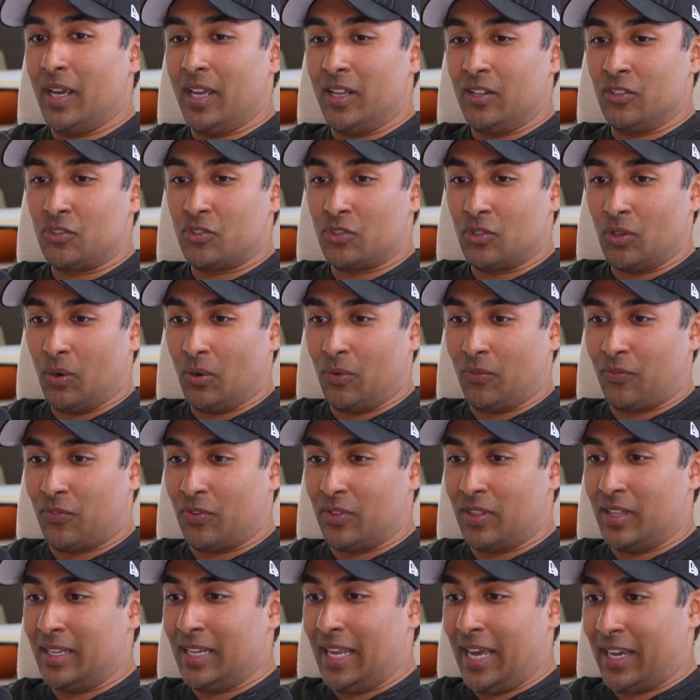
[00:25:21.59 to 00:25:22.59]
And so
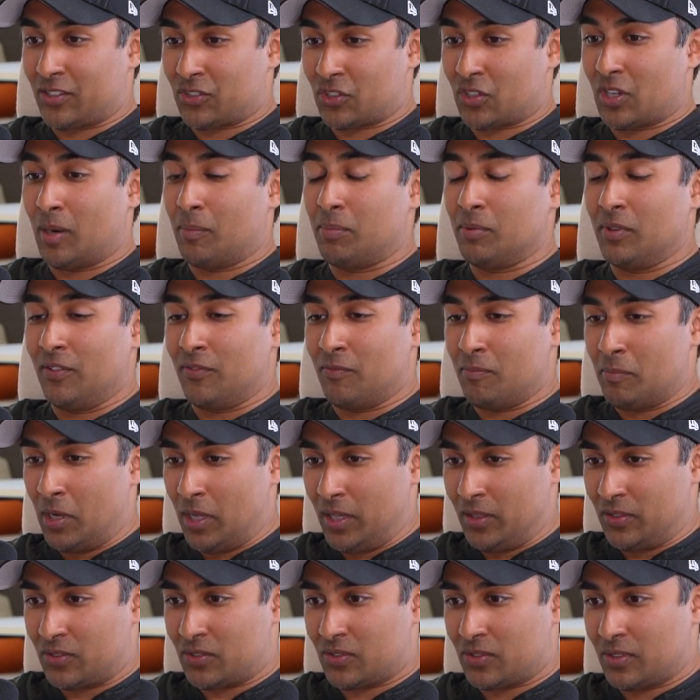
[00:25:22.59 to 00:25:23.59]
for the next couple of
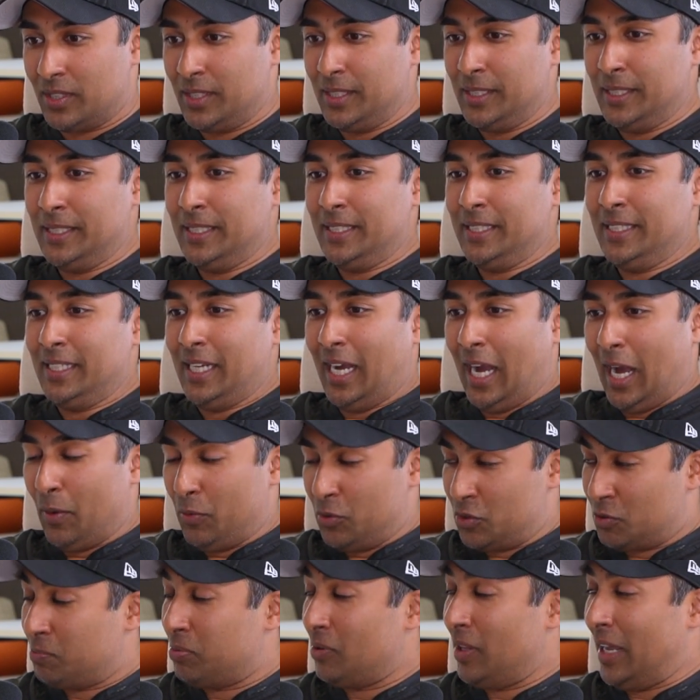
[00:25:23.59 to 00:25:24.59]
months, I
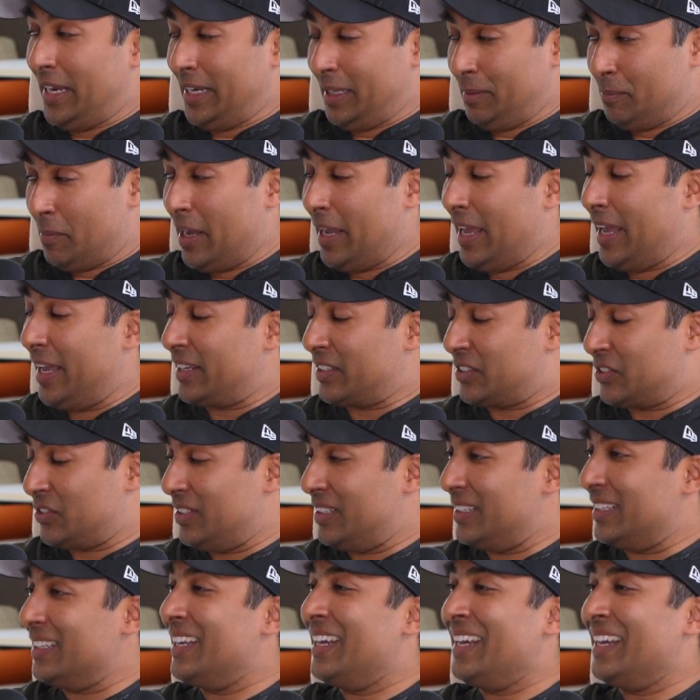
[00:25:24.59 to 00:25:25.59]
was planning my exit.